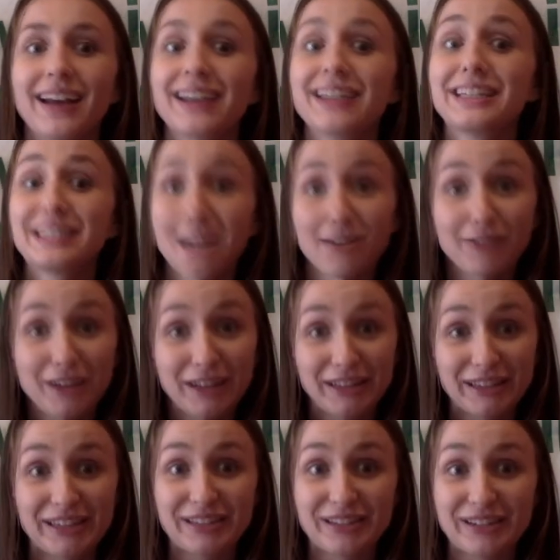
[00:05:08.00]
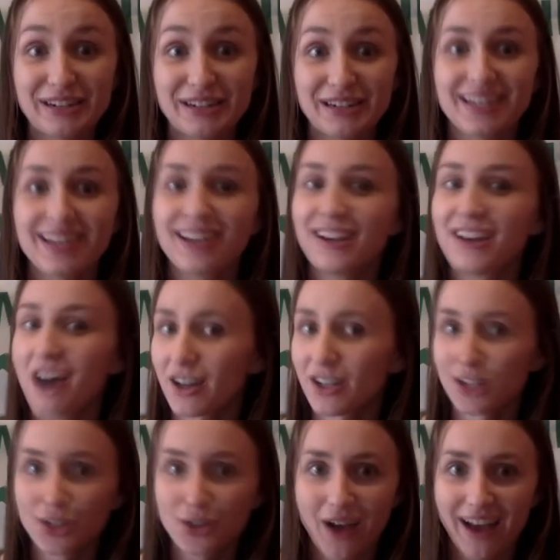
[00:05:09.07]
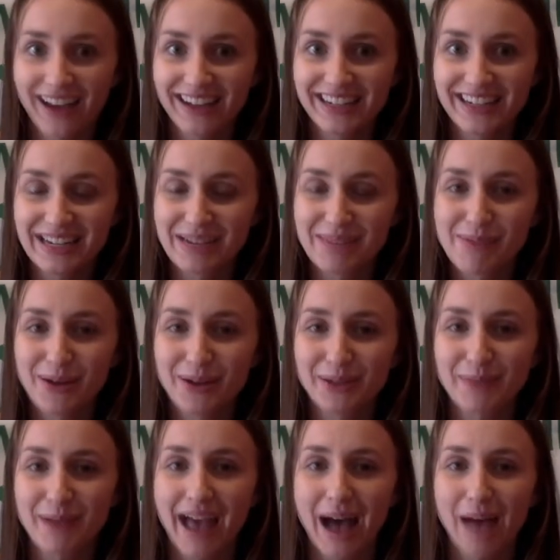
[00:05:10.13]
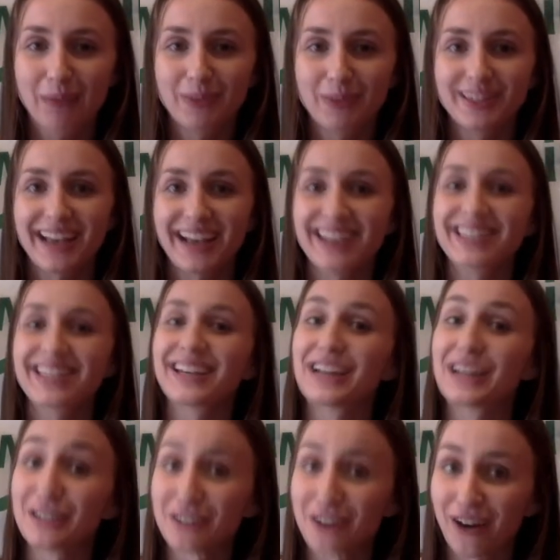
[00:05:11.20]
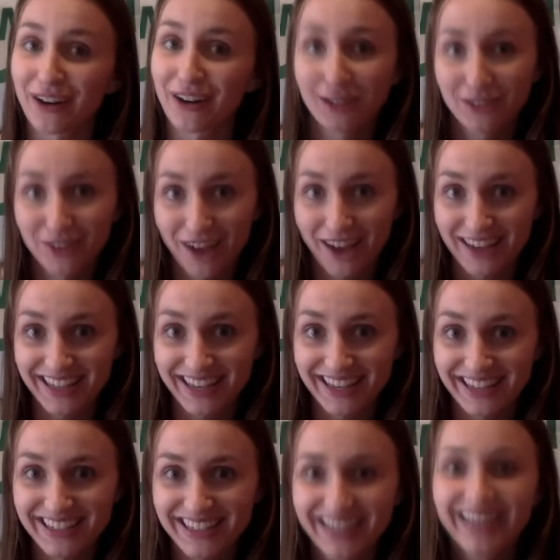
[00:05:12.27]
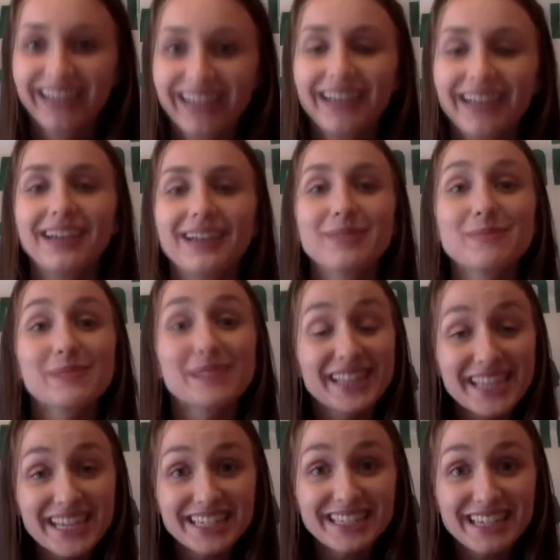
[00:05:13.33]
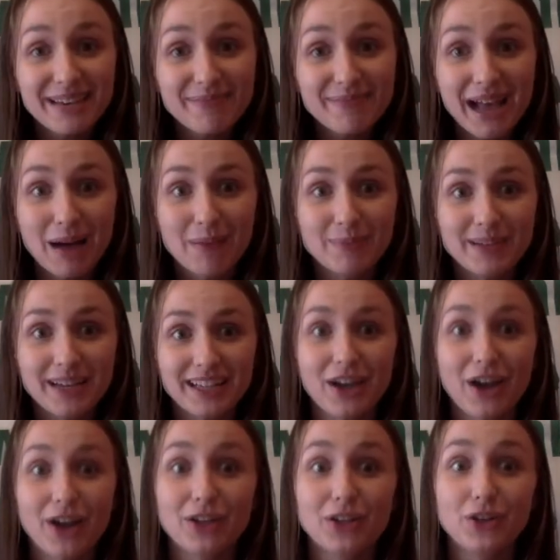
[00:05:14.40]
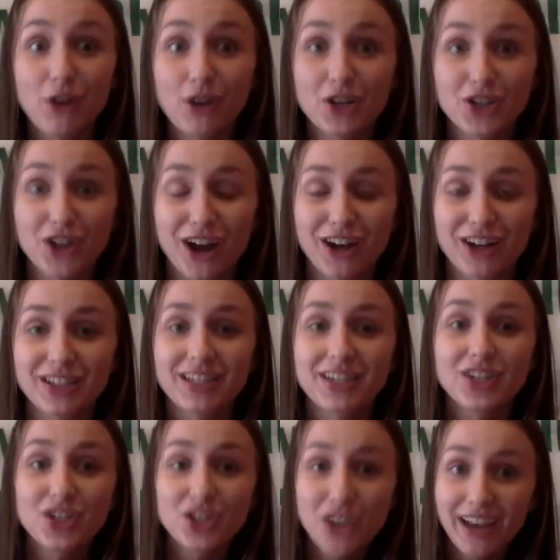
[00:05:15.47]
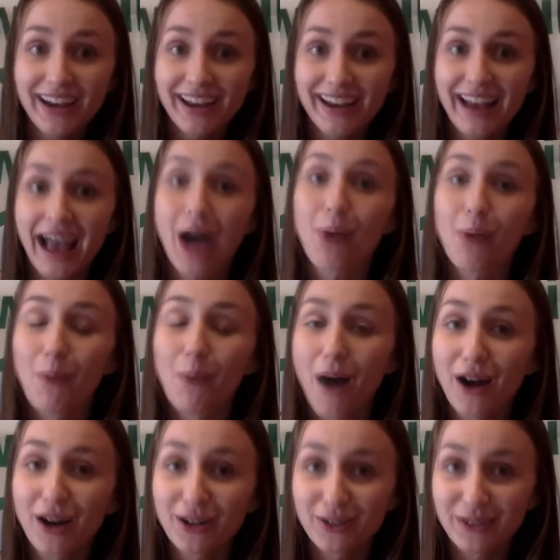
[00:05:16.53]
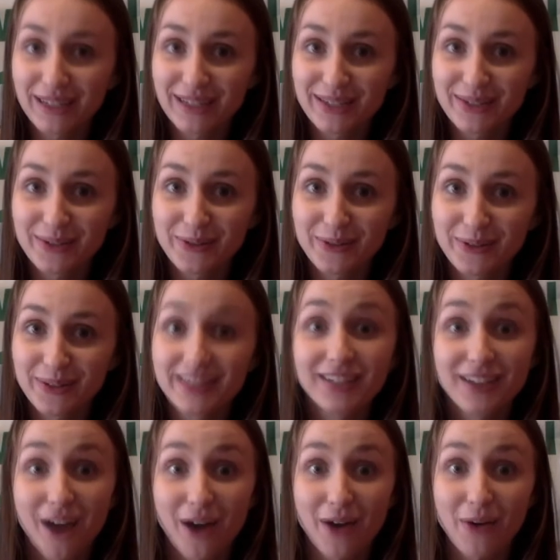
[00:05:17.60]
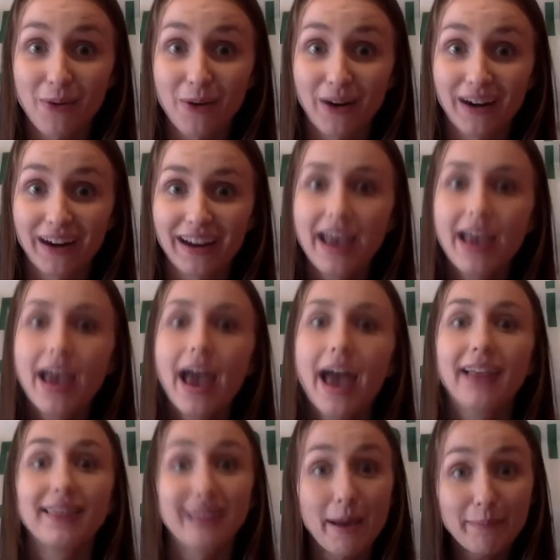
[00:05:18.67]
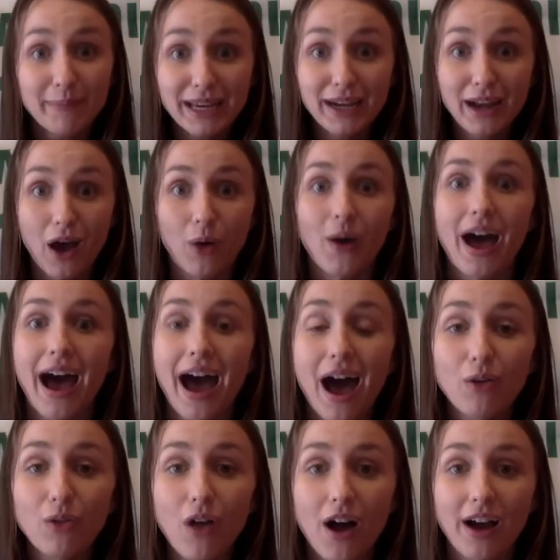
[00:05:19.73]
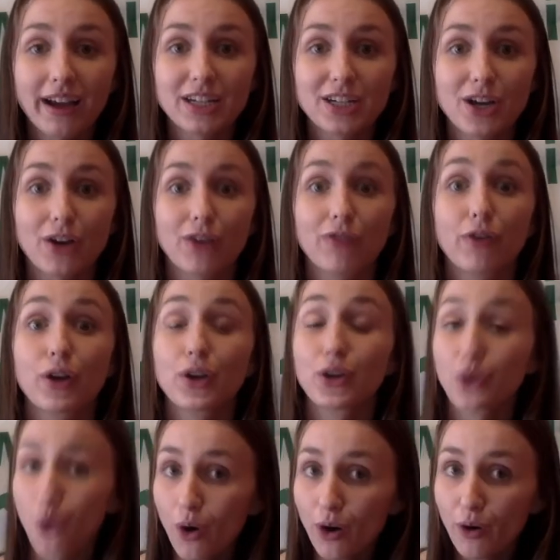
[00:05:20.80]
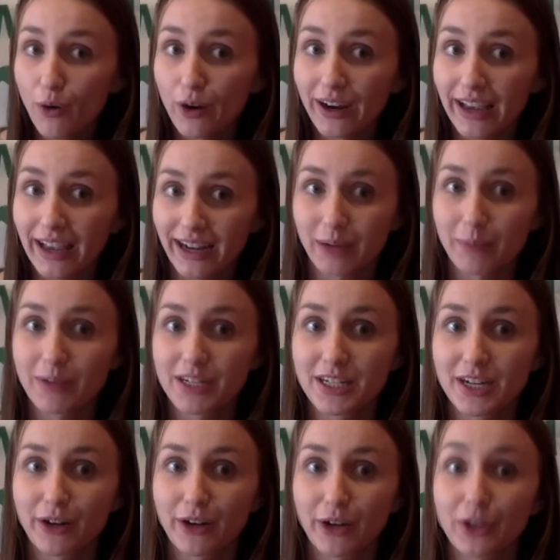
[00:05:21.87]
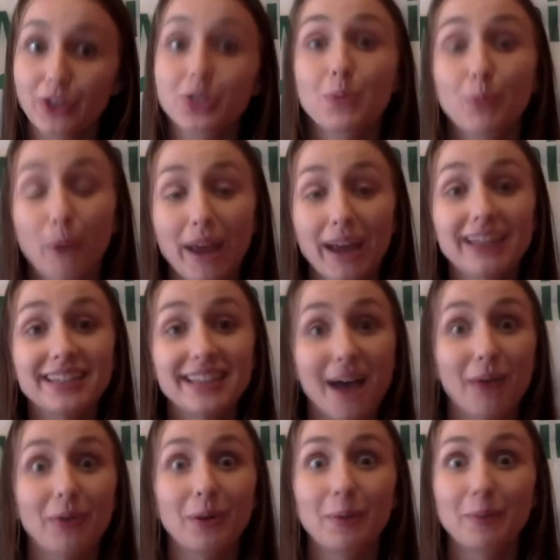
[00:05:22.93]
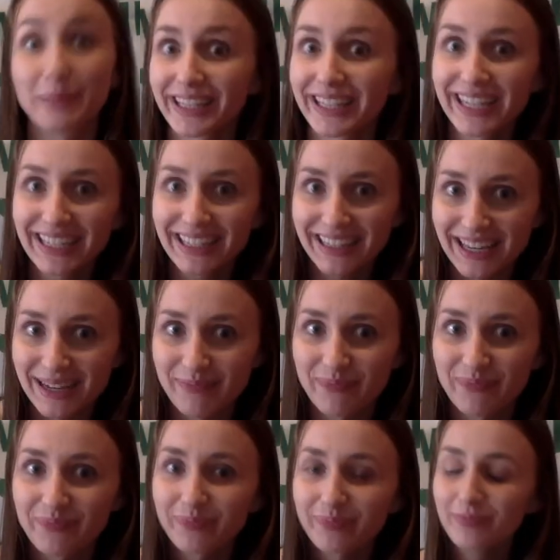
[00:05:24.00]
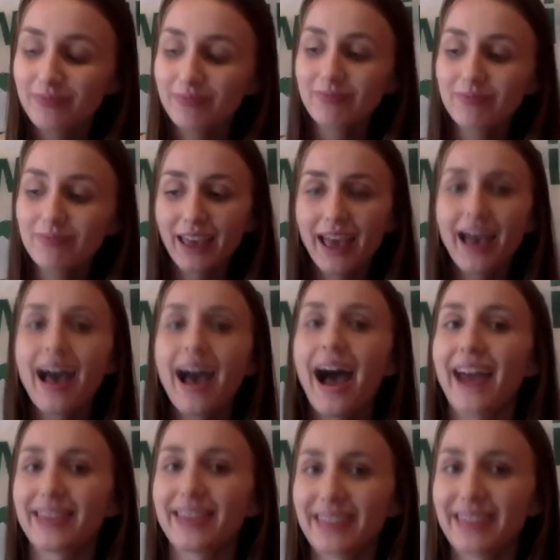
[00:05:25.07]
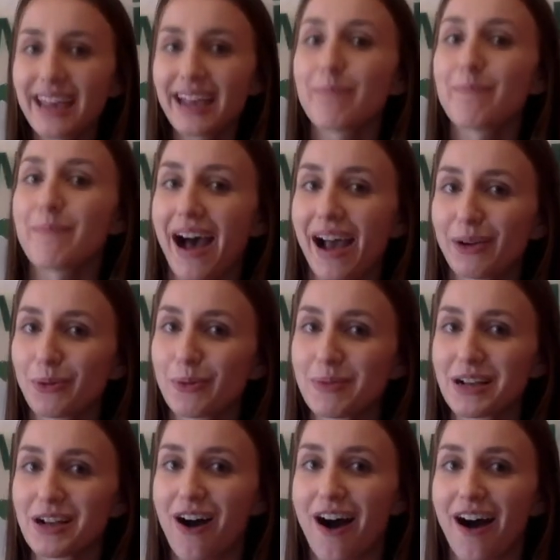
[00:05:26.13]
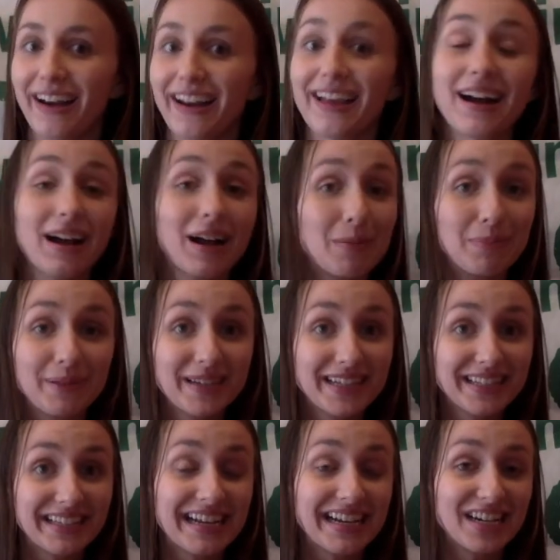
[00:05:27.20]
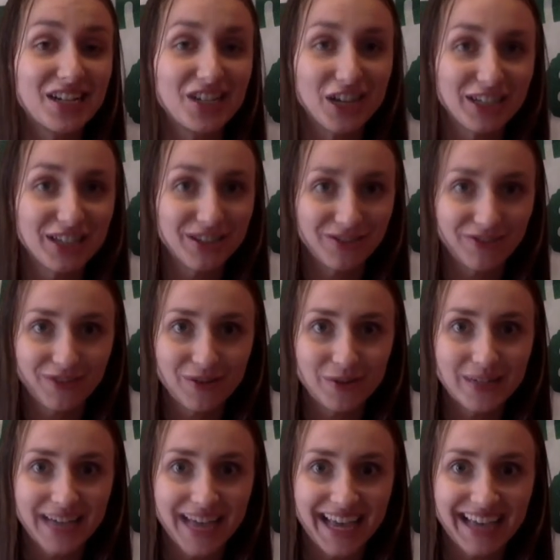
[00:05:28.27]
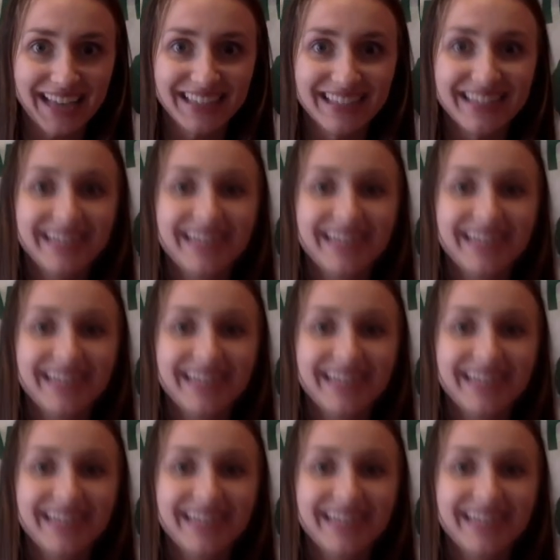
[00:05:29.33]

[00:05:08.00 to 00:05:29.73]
I definitely learned not to try and decompose my apple slice in a dark closet. Please send me updates on your jars to shannon@waggreenschools.org and let me know how long it took for your organic material to break down completely. I think mine will be gone completely in just a few days.